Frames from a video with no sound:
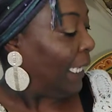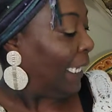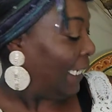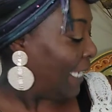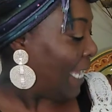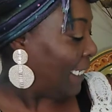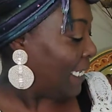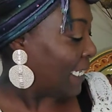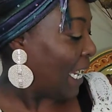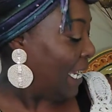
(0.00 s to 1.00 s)
And I
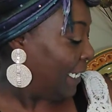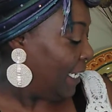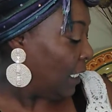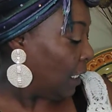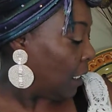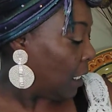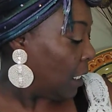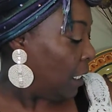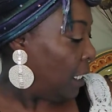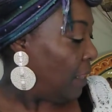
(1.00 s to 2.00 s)
decided
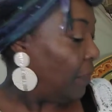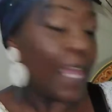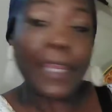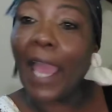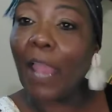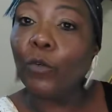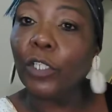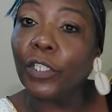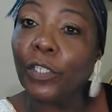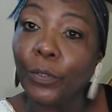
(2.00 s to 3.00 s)
that I
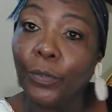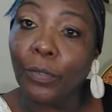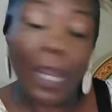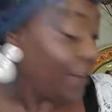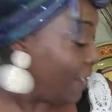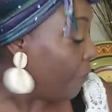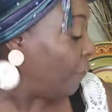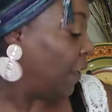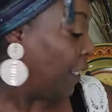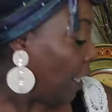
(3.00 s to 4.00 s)
would do another
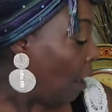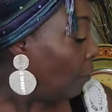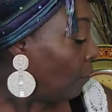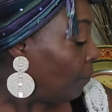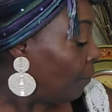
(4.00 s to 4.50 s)
video.